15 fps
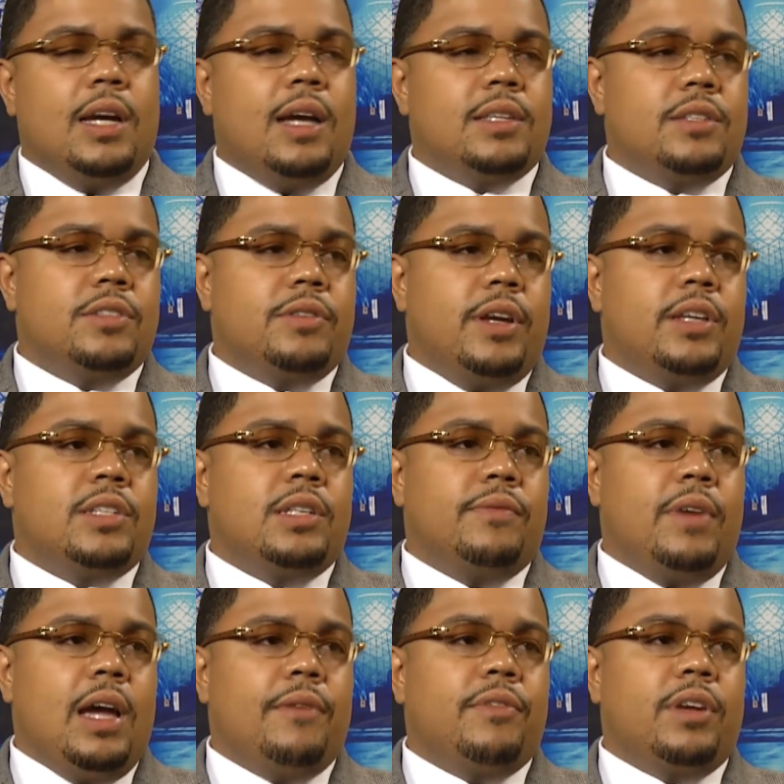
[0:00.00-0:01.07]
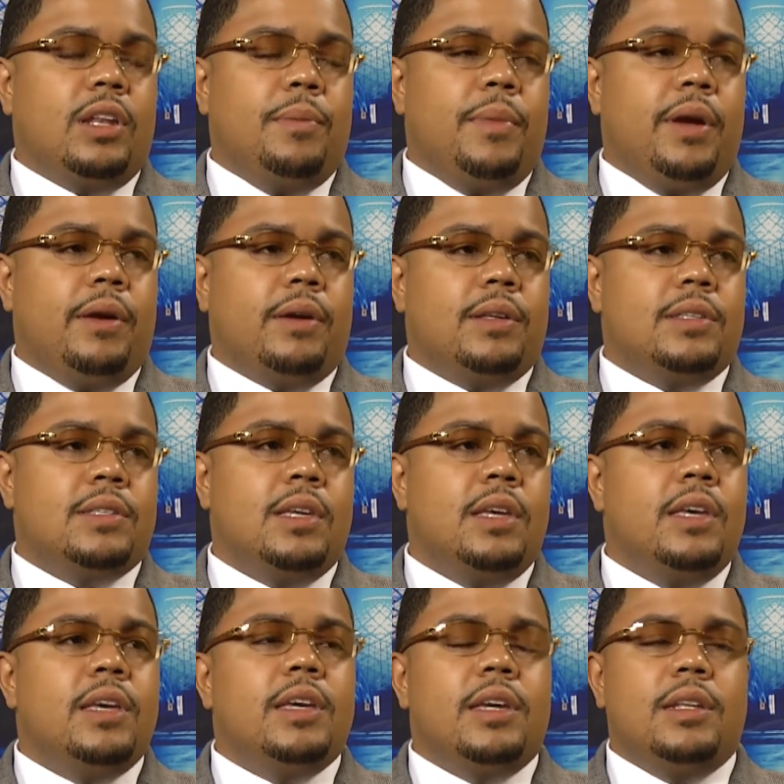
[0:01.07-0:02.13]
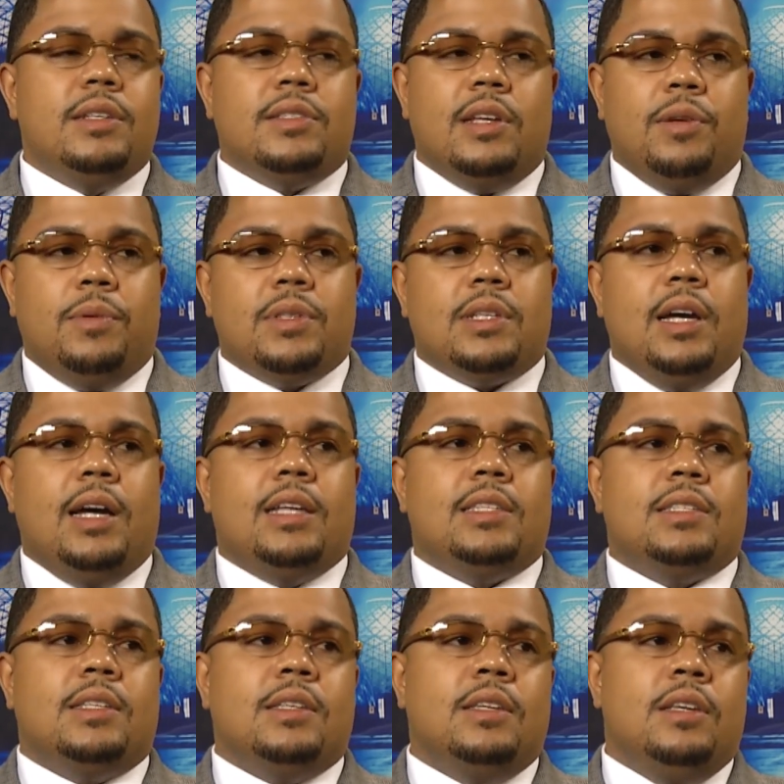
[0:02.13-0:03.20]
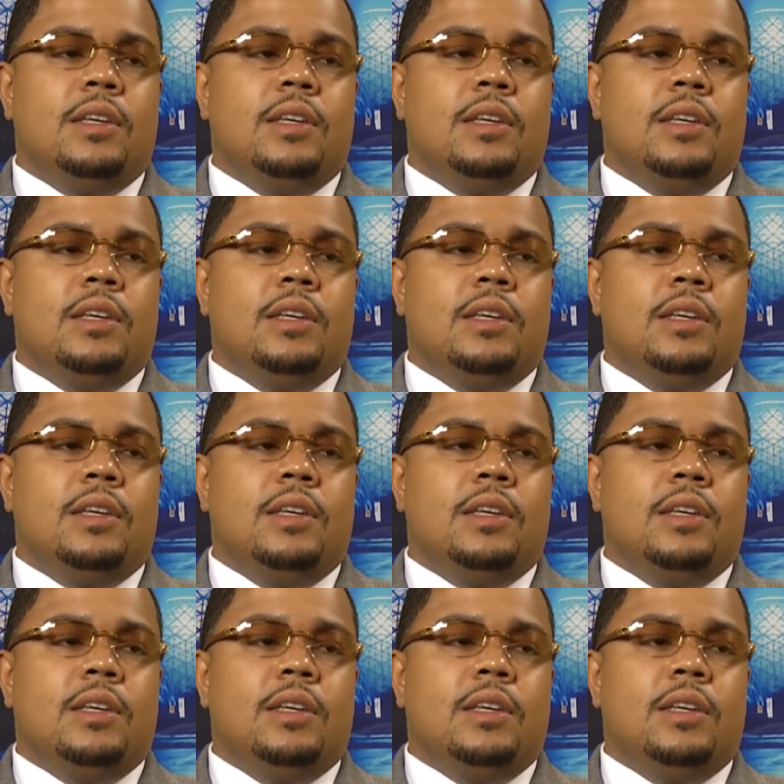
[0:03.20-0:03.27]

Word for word: concentration of African Americans in the state of Wisconsin.